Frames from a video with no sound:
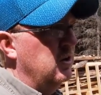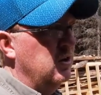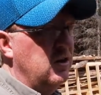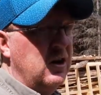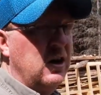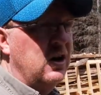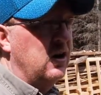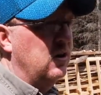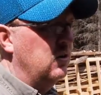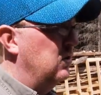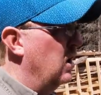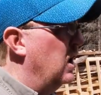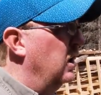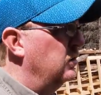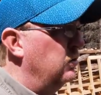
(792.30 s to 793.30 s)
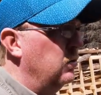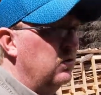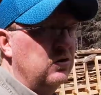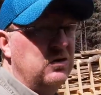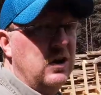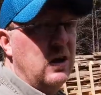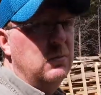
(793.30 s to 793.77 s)
it in here and do
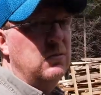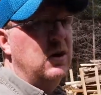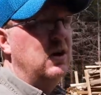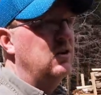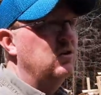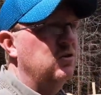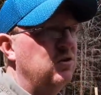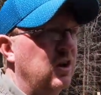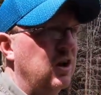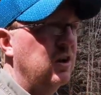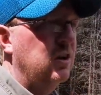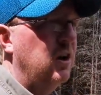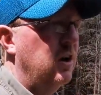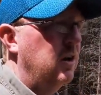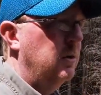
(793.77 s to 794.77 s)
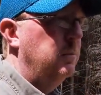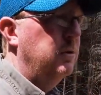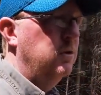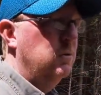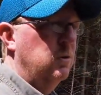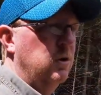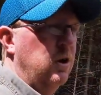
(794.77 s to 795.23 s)
the same thing. Just get it cut up
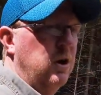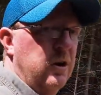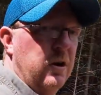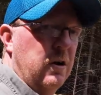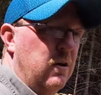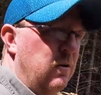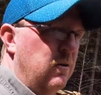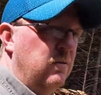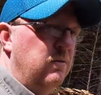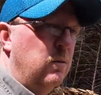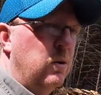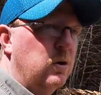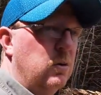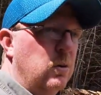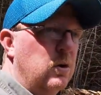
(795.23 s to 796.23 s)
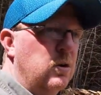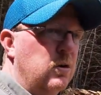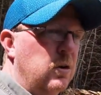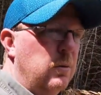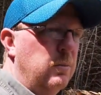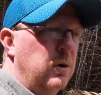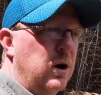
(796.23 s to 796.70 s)
into a lot of four quarter
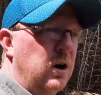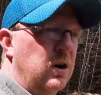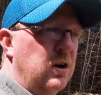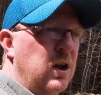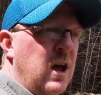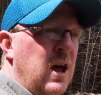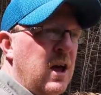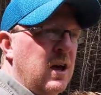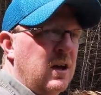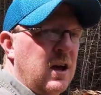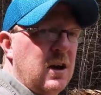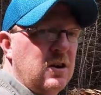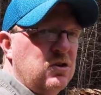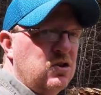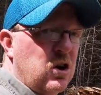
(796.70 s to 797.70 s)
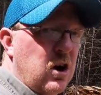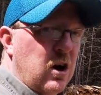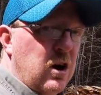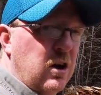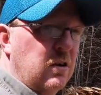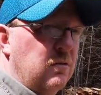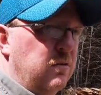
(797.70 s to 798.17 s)
lumber and get it
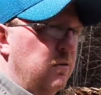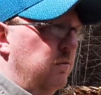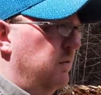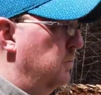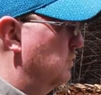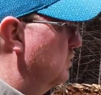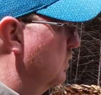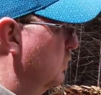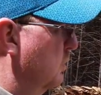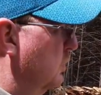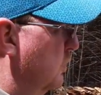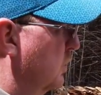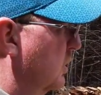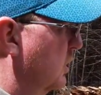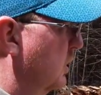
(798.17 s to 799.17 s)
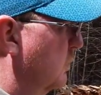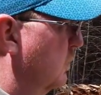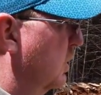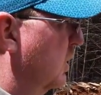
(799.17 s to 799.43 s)
drying for future woodworking